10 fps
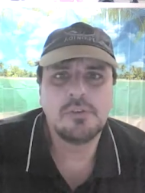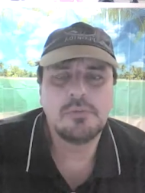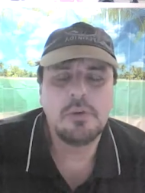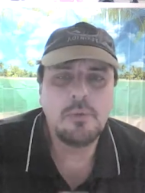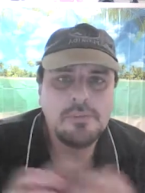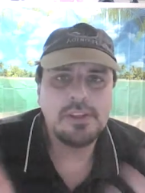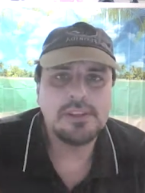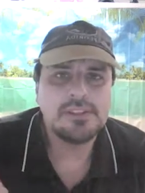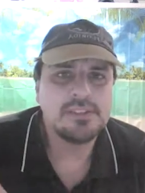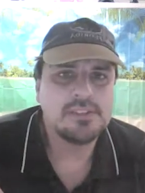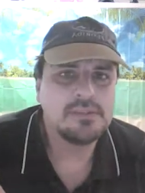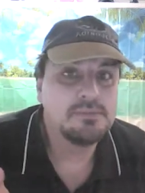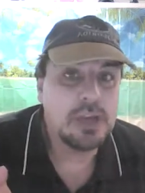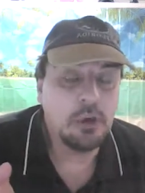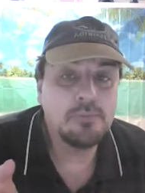So hopefully, this is
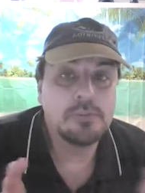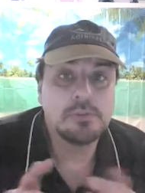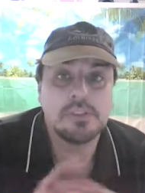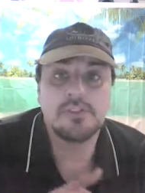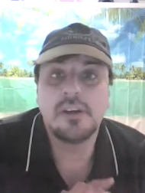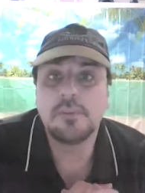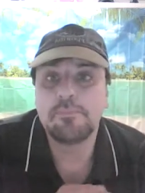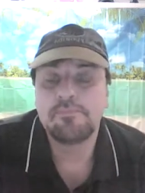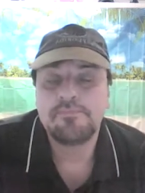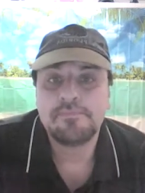helpful to some.